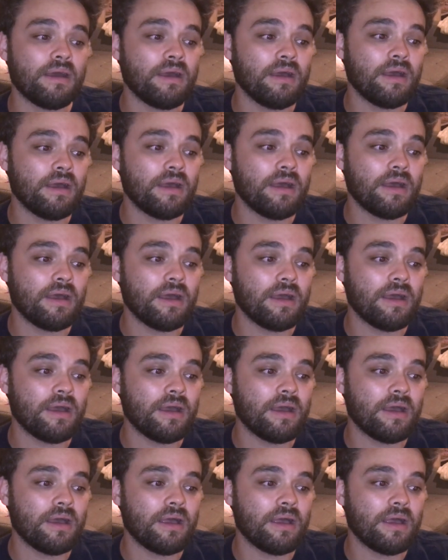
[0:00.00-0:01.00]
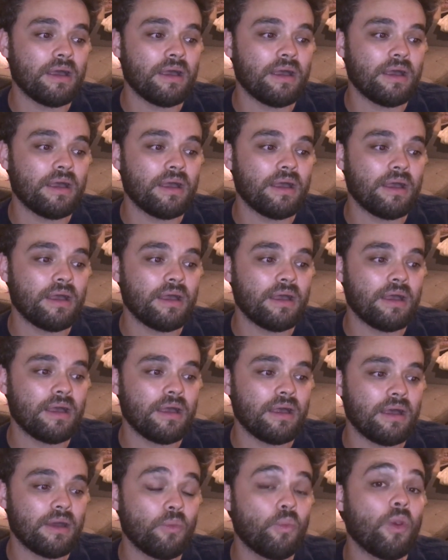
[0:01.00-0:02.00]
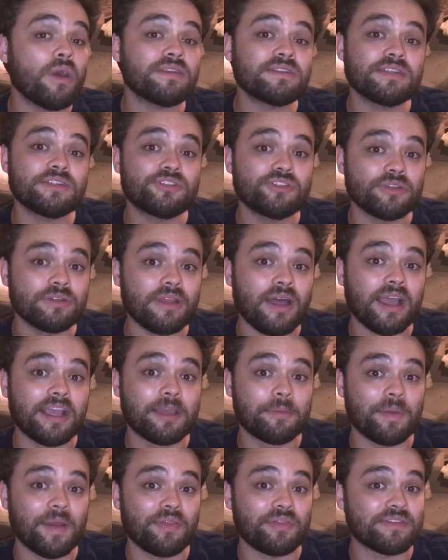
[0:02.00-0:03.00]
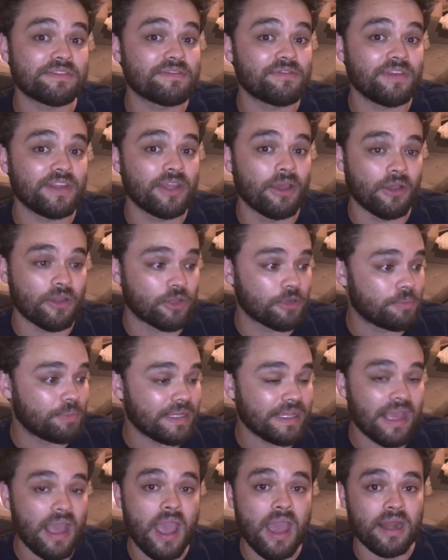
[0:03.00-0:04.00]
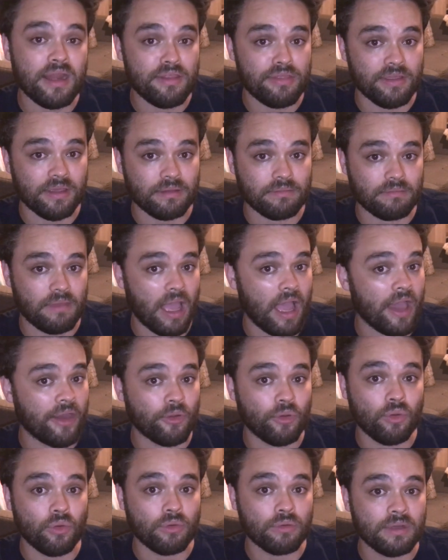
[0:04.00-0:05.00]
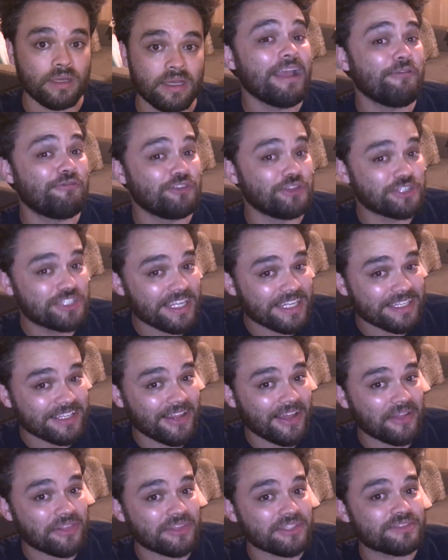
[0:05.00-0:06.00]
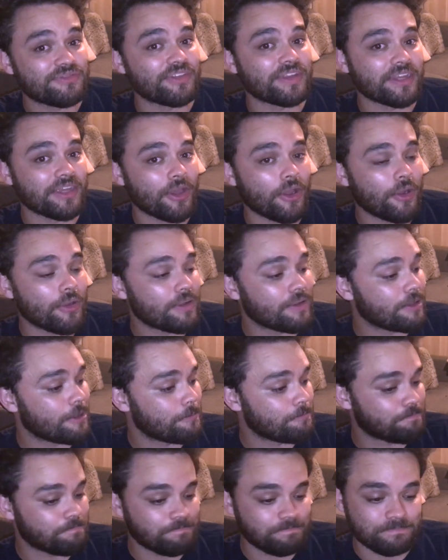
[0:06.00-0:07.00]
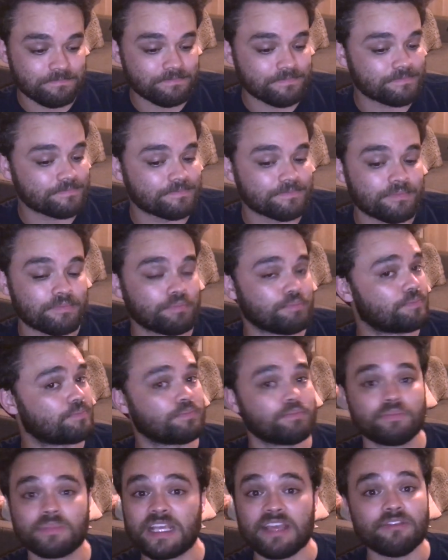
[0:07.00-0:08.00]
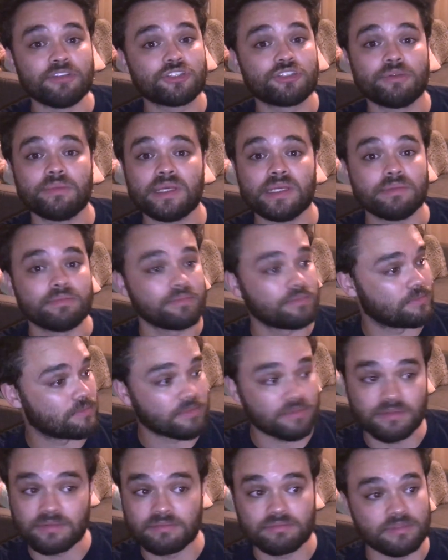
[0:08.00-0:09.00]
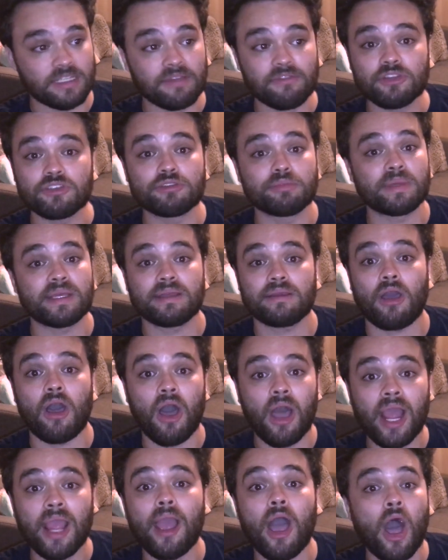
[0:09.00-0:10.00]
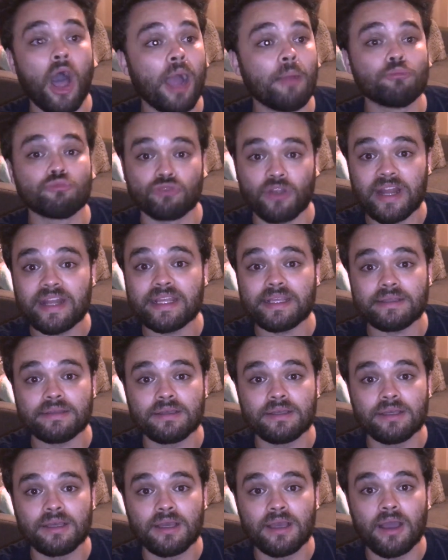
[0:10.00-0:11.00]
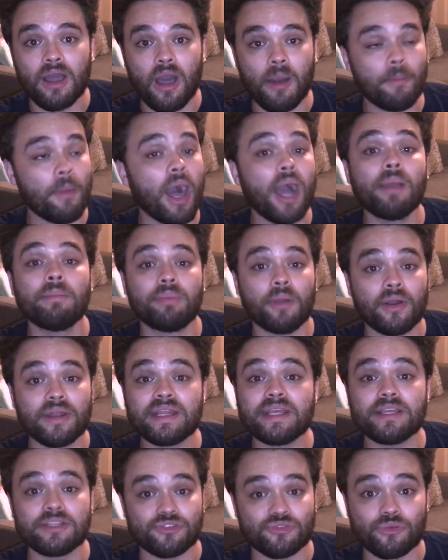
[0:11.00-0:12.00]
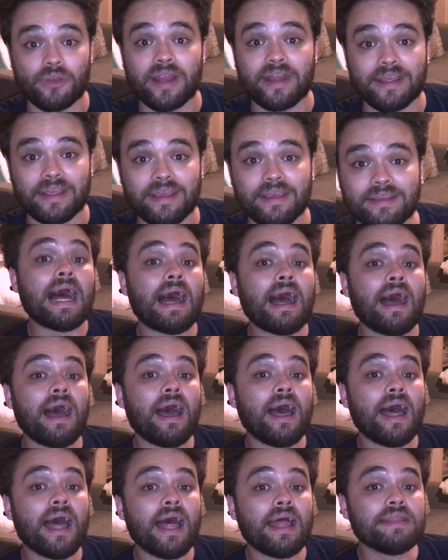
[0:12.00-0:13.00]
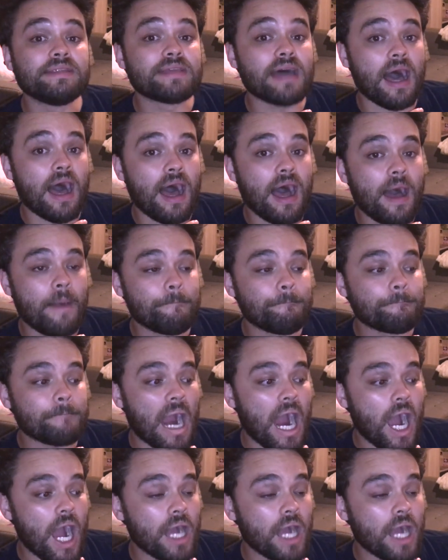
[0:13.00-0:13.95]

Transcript: uh, what did you like about this video? Could be anything at all. If you didn't like this video, give it to me. Give it to me. I, I'm ready. My body is ready. And um,